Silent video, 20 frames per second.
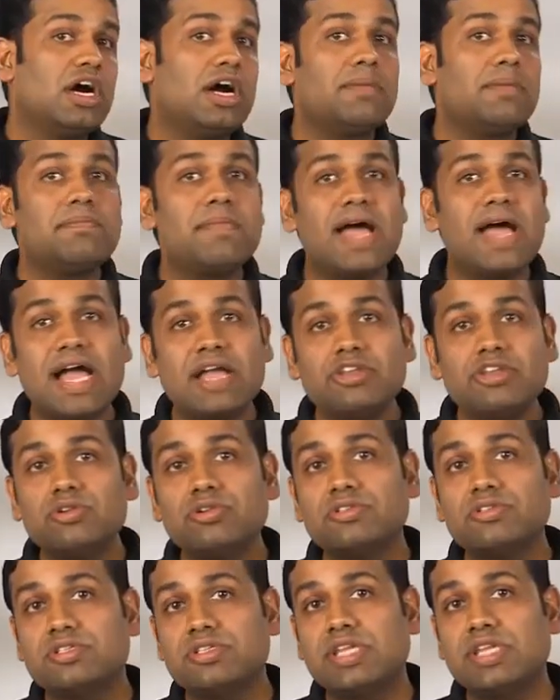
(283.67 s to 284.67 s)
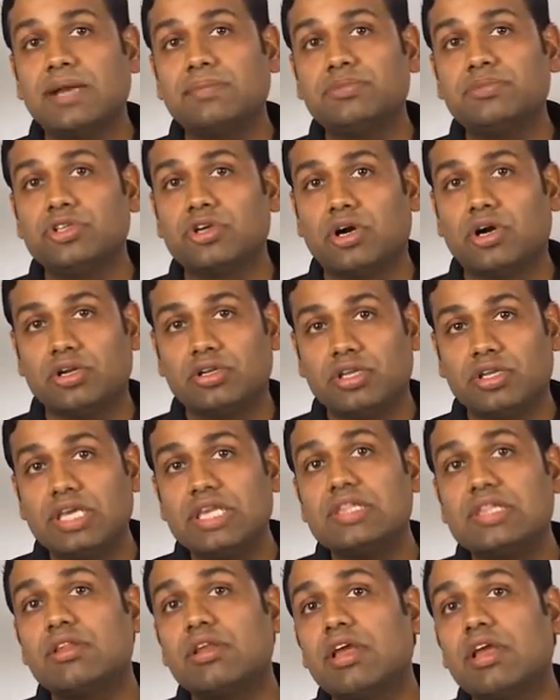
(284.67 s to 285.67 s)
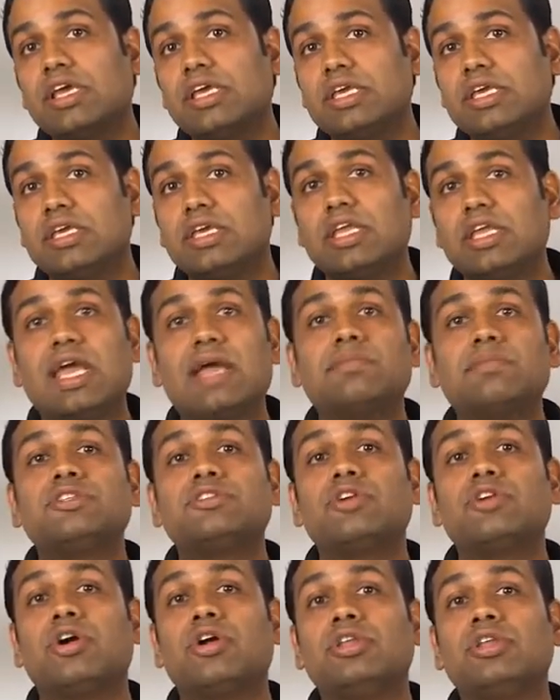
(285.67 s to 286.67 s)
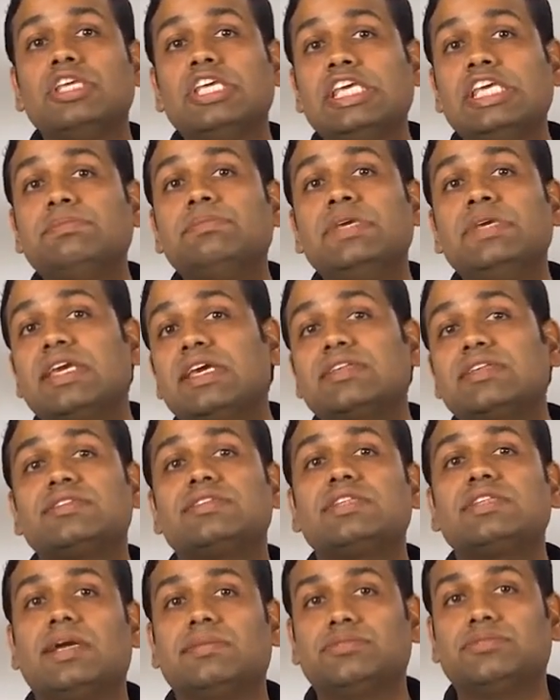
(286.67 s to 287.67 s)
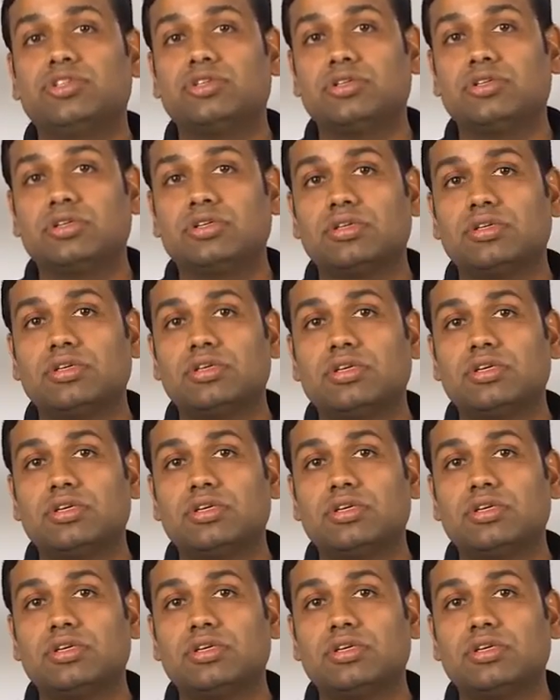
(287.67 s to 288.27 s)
A manual snapshot is like an Amazon EBS snapshot.